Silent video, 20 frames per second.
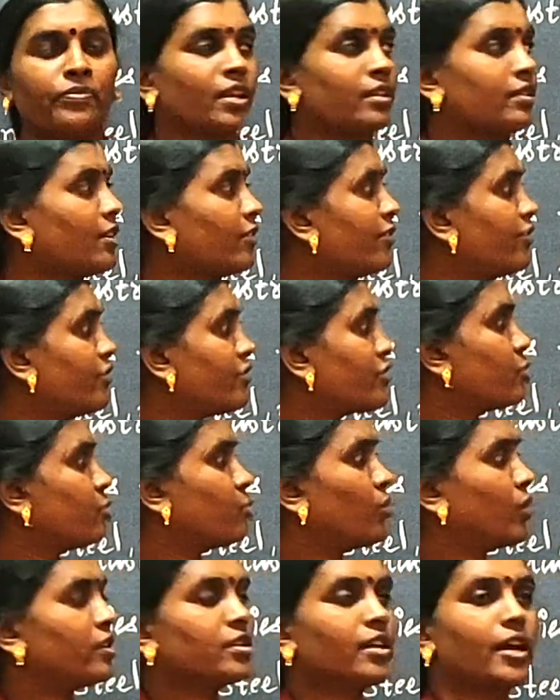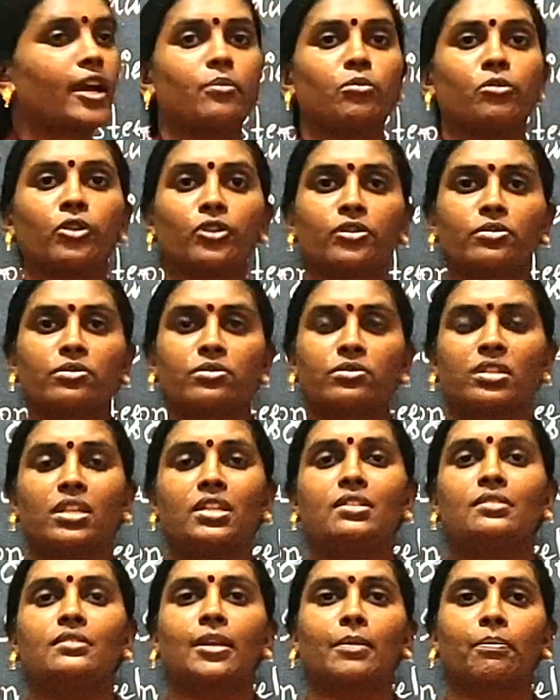The first point I am going to
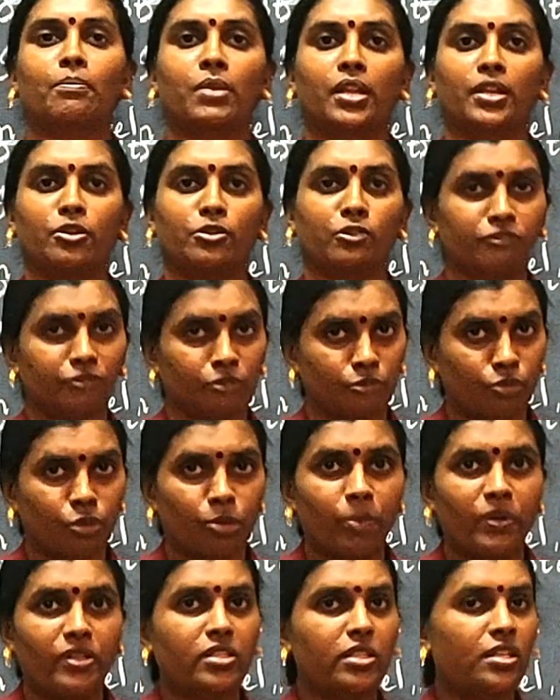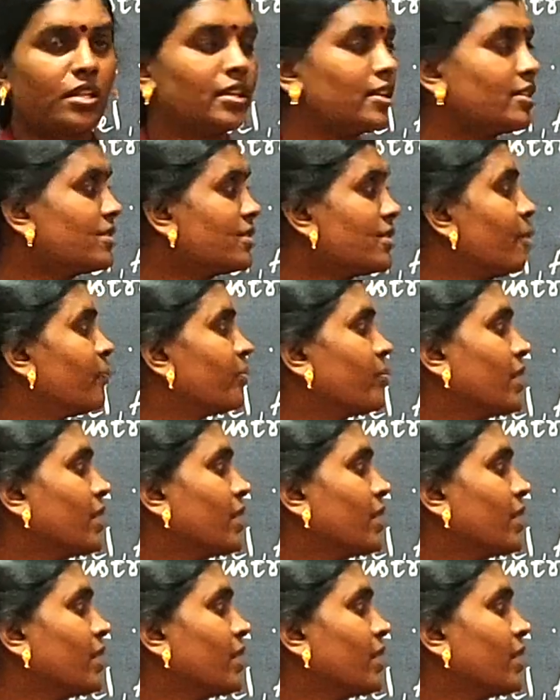see supply of raw materials.